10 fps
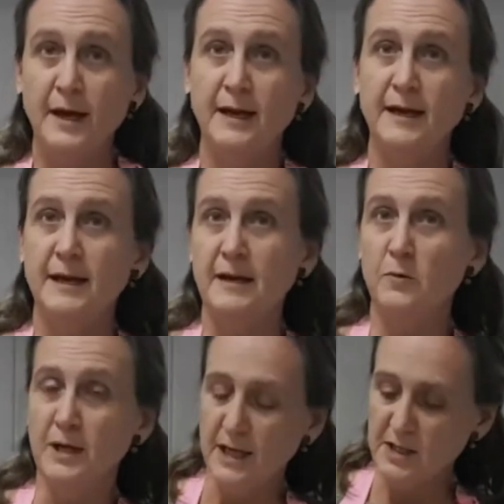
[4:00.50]

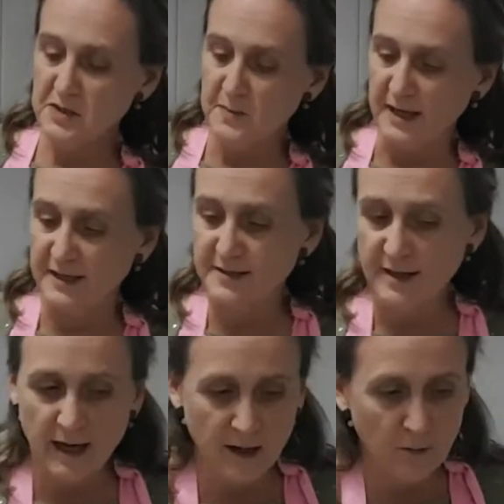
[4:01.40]
we need to mix
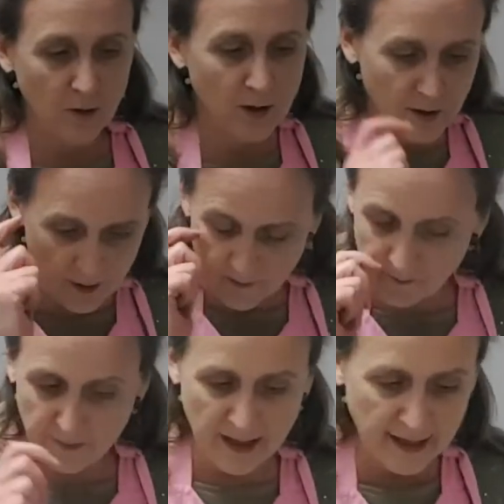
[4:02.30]
our
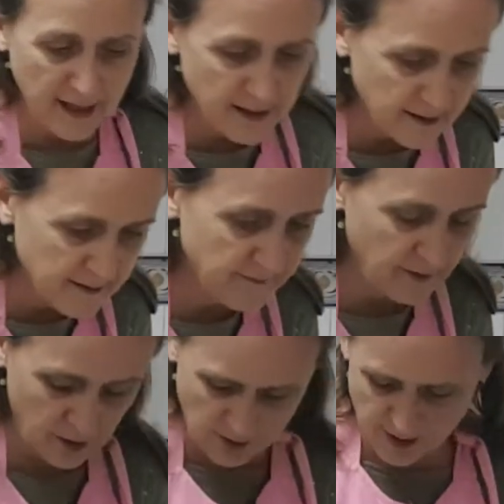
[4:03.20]
egg
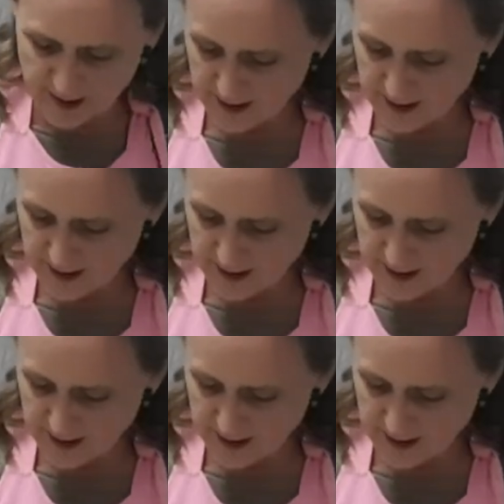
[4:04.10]
first.